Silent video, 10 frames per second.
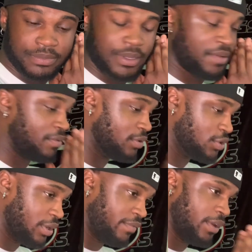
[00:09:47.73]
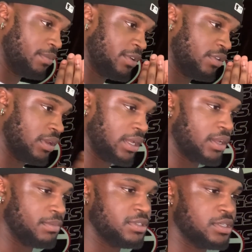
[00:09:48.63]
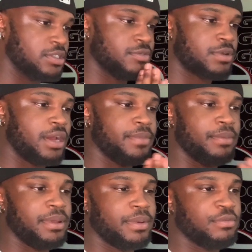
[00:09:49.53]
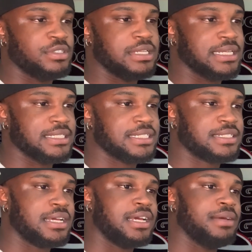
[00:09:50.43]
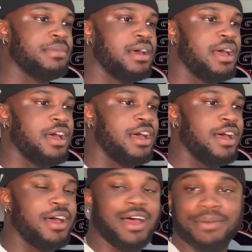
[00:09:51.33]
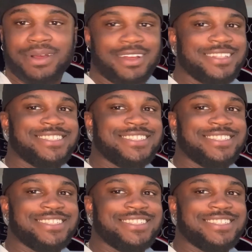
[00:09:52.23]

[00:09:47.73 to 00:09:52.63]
If you enjoyed this video, make sure you like, comment, share, subscribe, and I'll be back with you guys next time. I'm out.